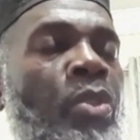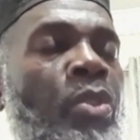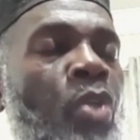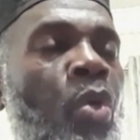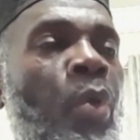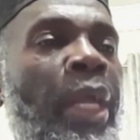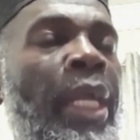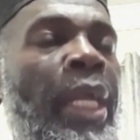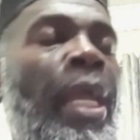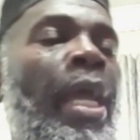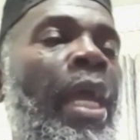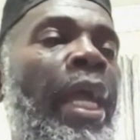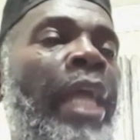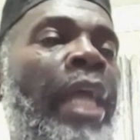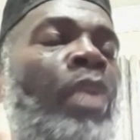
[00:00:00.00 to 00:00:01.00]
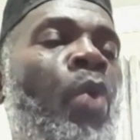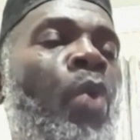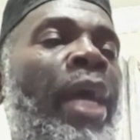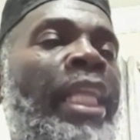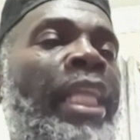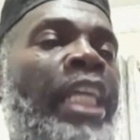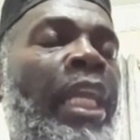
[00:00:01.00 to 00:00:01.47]
doing and
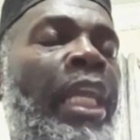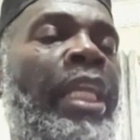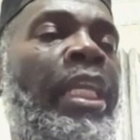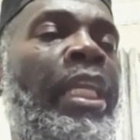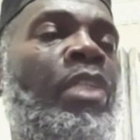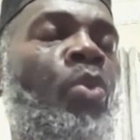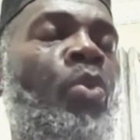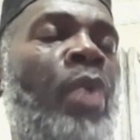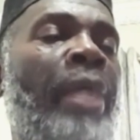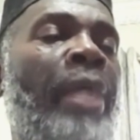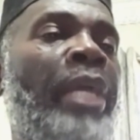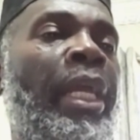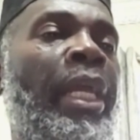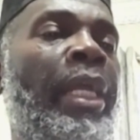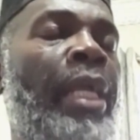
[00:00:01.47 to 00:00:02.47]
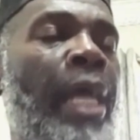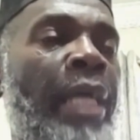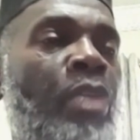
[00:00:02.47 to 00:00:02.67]
where the clinics were being